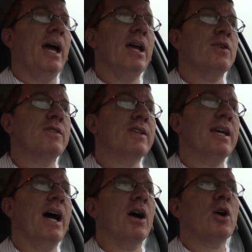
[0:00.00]
And you
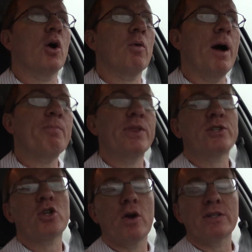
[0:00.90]
see how corrupt
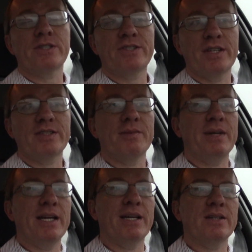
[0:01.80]
the church system
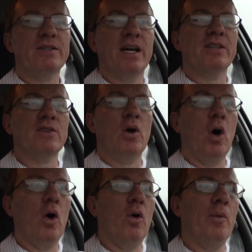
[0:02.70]
is as a
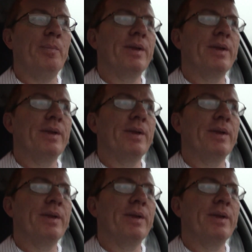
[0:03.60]
whole